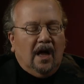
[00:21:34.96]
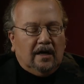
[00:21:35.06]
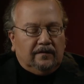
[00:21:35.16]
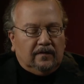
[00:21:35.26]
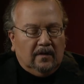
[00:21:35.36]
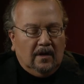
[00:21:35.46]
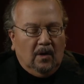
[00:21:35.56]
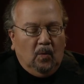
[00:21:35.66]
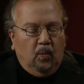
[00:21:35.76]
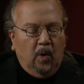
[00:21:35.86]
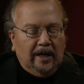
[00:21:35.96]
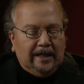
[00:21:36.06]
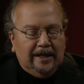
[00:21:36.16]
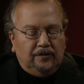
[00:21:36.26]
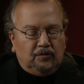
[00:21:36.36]
us, what
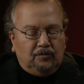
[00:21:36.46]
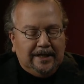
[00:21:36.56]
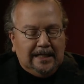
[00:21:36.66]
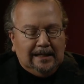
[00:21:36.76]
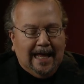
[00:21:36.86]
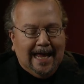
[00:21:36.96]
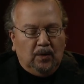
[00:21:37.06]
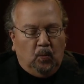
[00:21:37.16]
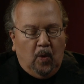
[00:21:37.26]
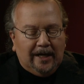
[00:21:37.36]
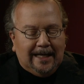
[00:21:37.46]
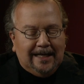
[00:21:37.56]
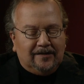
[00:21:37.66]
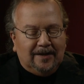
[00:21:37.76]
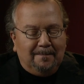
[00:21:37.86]
is real and what
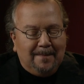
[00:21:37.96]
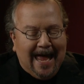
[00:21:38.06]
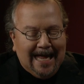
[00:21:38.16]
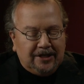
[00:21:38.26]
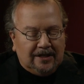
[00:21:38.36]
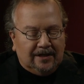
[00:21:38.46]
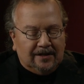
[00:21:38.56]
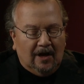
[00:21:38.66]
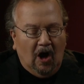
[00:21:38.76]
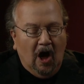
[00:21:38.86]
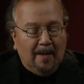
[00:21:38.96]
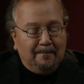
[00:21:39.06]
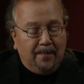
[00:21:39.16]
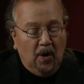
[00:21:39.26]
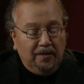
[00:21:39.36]
is imagined are
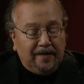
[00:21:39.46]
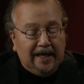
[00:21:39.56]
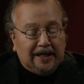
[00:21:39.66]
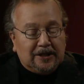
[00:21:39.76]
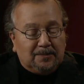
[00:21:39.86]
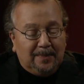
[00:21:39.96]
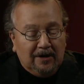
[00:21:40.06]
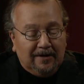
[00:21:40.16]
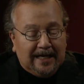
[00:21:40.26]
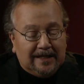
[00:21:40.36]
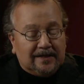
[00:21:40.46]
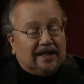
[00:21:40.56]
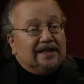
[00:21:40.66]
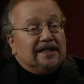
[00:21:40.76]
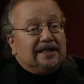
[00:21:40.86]
both experienced
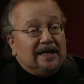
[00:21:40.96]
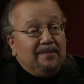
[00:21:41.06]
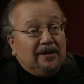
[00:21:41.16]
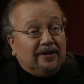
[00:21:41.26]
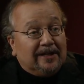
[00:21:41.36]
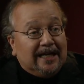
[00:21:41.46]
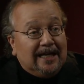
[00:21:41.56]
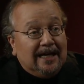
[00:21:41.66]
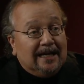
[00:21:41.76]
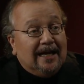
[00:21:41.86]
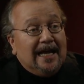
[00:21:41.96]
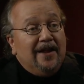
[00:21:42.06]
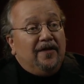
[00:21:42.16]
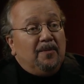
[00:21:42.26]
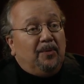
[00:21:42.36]
similarly
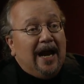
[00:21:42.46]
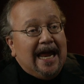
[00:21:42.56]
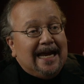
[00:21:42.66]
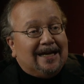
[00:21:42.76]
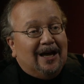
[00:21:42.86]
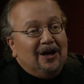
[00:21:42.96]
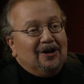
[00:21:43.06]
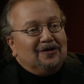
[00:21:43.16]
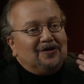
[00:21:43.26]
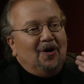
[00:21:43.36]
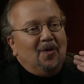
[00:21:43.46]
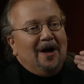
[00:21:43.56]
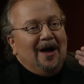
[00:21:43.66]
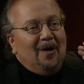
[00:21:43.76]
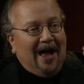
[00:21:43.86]
in the brain. So
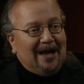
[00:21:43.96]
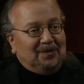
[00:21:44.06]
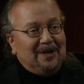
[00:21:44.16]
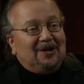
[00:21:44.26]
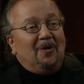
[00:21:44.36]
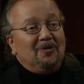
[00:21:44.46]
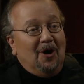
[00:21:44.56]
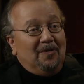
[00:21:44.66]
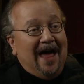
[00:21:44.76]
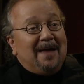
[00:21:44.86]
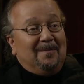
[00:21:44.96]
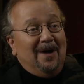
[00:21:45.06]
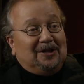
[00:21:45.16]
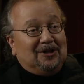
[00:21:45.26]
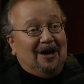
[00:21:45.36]
as we don't know that much